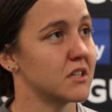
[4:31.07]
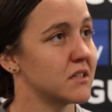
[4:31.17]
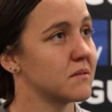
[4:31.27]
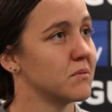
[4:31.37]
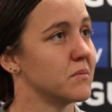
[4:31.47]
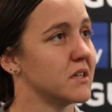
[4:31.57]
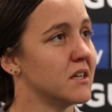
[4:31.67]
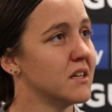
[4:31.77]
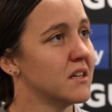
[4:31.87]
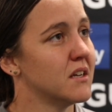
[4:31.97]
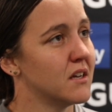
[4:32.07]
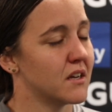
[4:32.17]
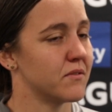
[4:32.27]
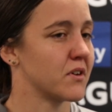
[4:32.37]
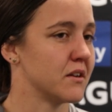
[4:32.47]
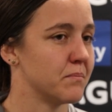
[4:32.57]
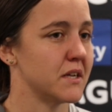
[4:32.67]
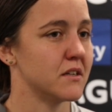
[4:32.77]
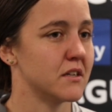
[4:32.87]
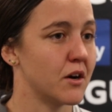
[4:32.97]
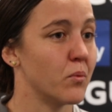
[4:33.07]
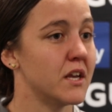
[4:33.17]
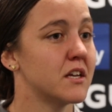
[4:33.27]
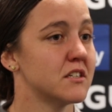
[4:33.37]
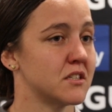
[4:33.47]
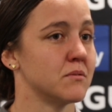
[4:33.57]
That's when we have kind of been at our weakest.